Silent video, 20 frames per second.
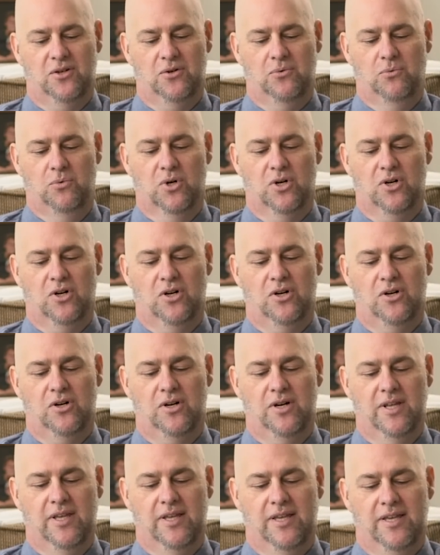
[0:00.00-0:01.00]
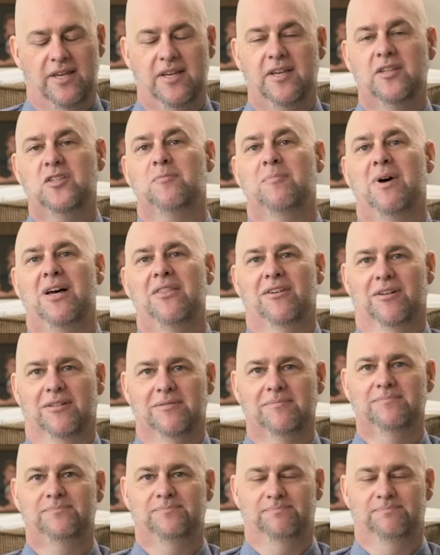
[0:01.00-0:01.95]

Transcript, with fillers: were his mother